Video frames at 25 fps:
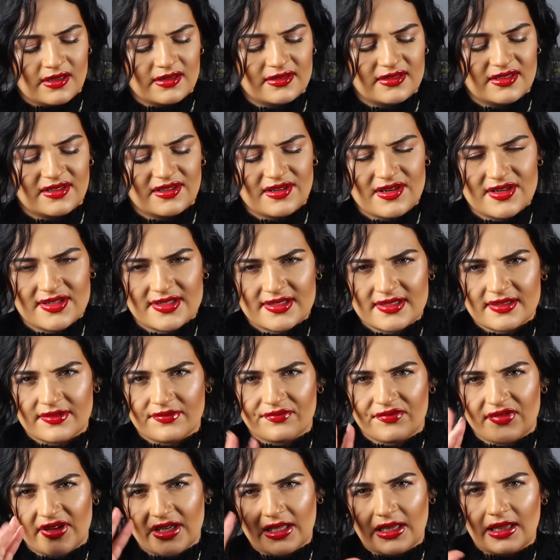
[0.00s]
There is
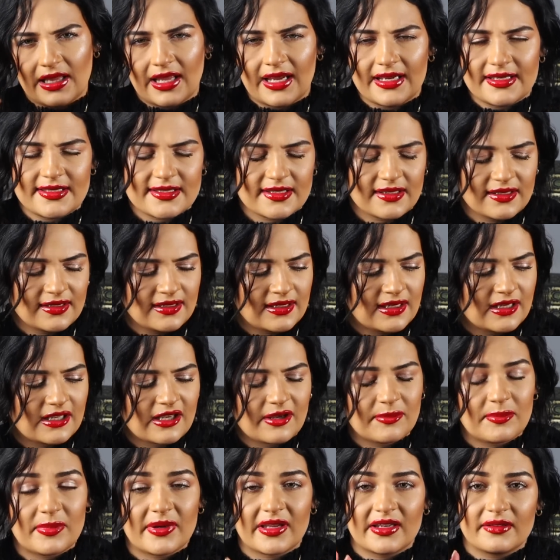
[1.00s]
something light in
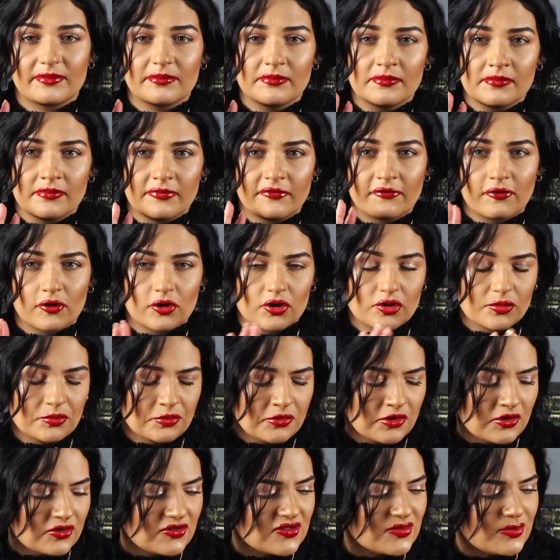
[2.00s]
here, but for the
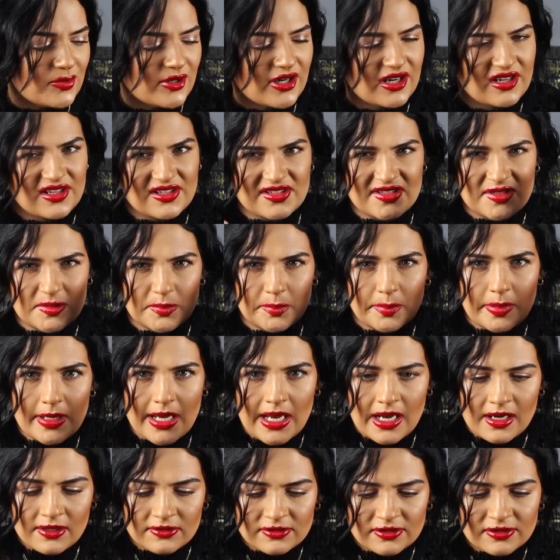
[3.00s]
most part it's
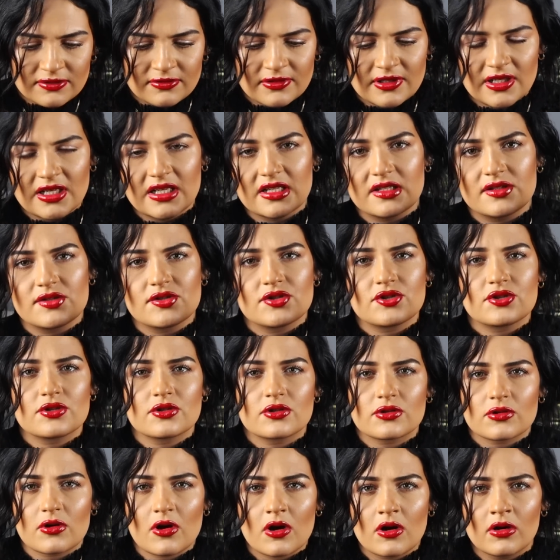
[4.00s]
powdery, it's
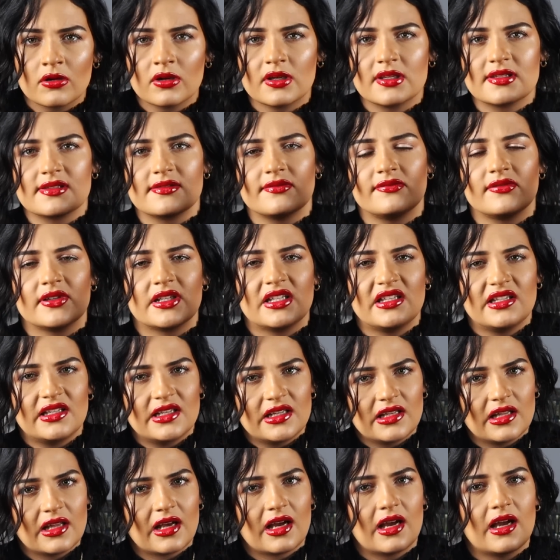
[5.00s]
strong, it's
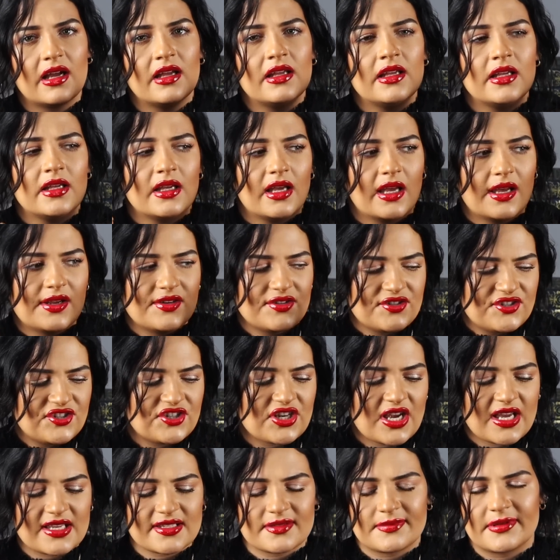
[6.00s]
vanilla and
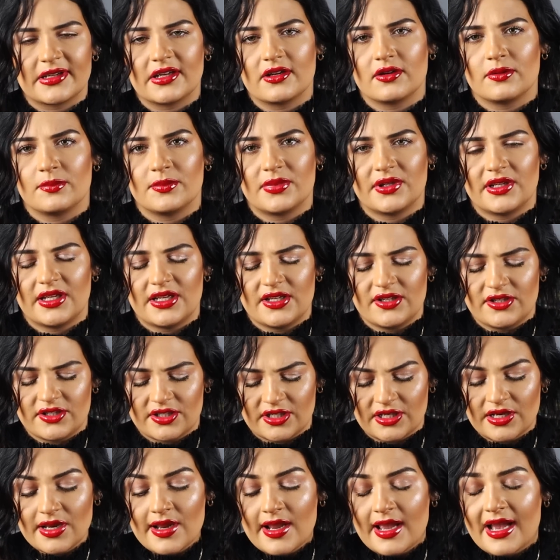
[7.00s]
jasmine
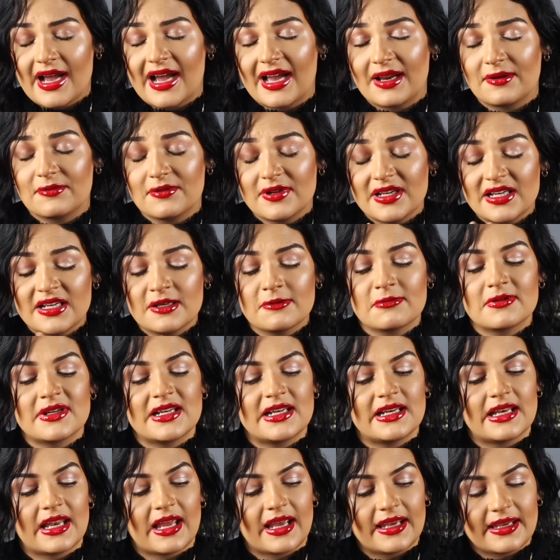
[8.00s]
combination. I
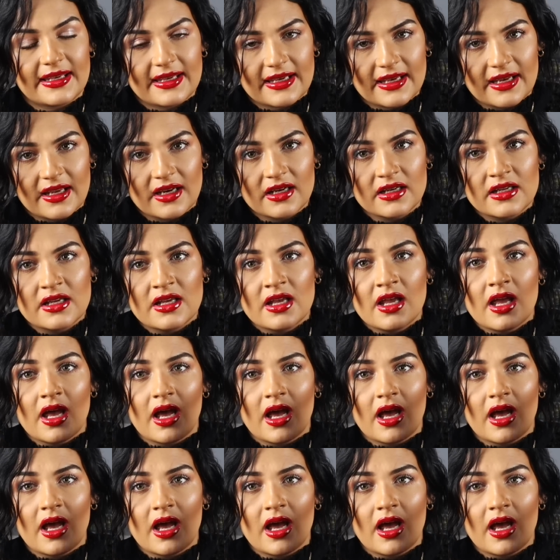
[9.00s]
really like it.